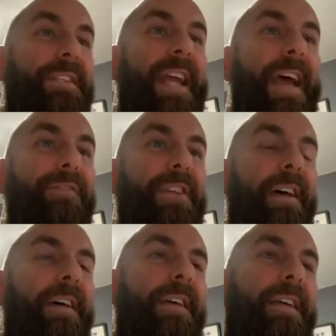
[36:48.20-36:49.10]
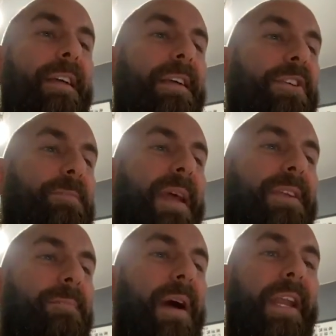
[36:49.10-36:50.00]
doesn't have to
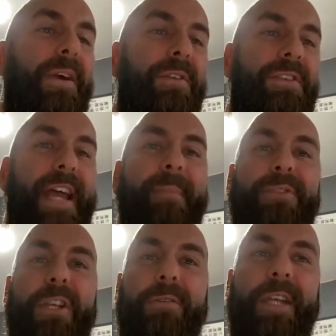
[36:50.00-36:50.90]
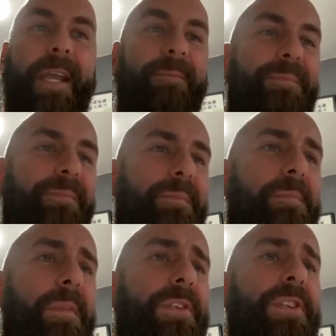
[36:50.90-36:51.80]
spend money on stamp duty.
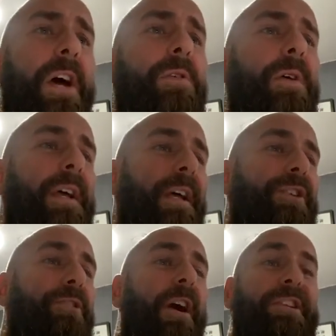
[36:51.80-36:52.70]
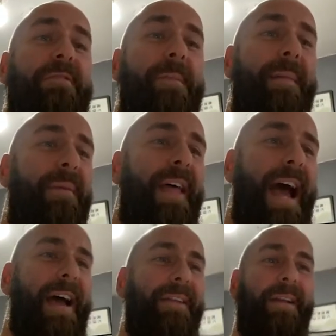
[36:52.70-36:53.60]
So try to remember
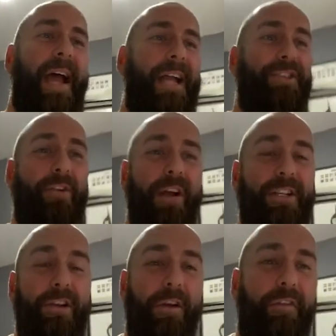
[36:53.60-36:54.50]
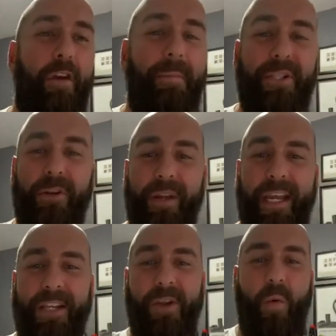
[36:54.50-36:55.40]
that and try to look for
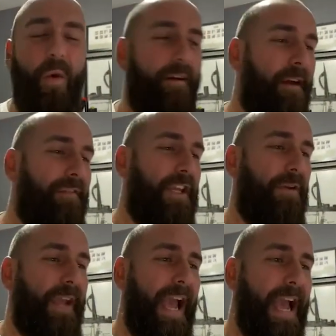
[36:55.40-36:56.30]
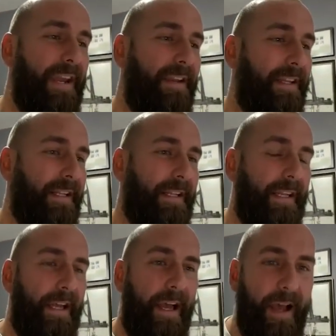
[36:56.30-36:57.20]
opportunities wherever you can.
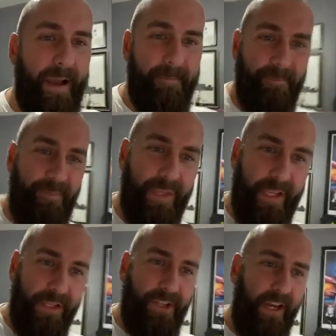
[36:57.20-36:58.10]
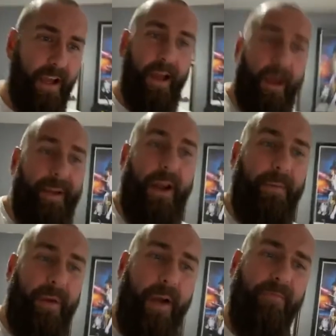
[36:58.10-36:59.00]
Um, so look, I mean,
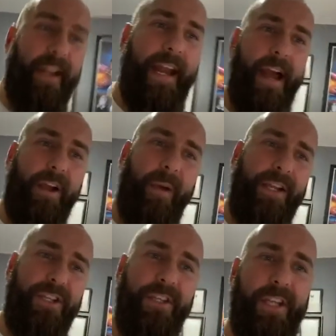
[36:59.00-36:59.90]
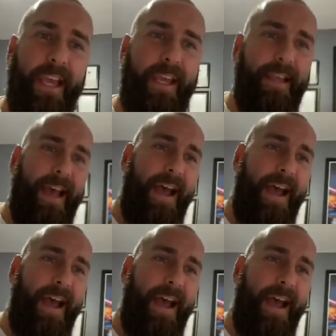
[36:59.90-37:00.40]
I'm, I'm running out of questions here.